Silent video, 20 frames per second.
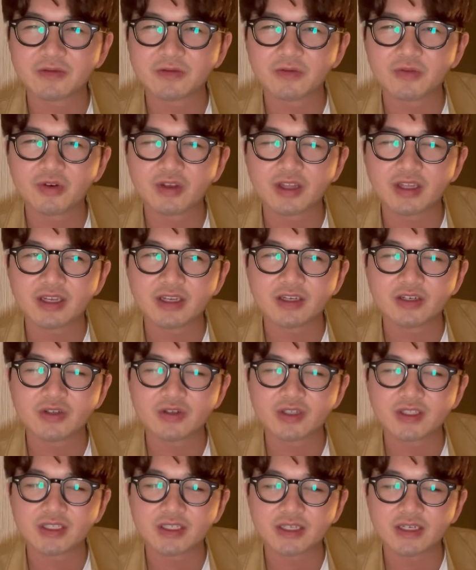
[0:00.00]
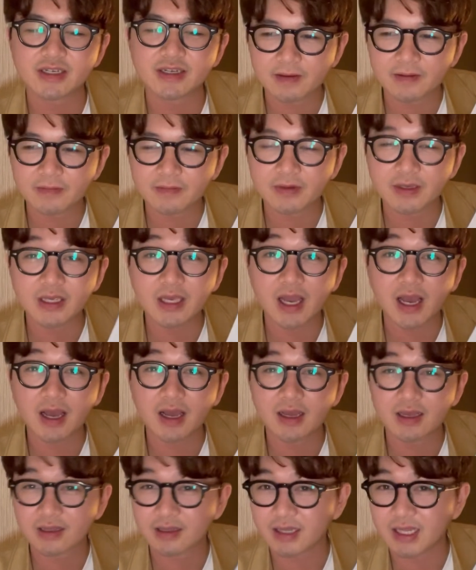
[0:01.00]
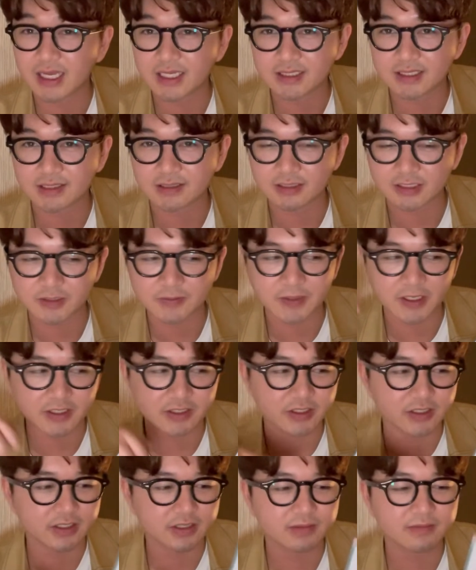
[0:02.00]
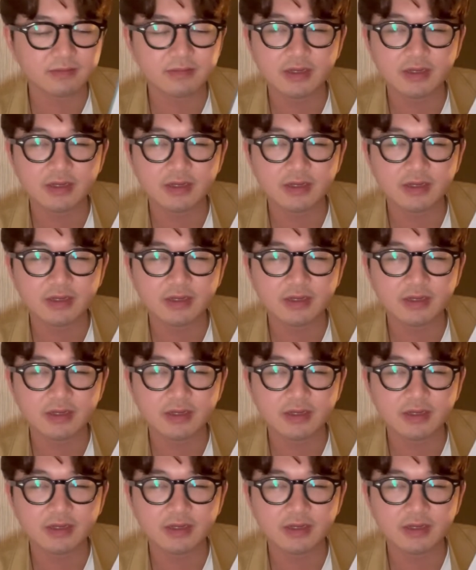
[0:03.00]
really interesting. But yeah, classic Lispector.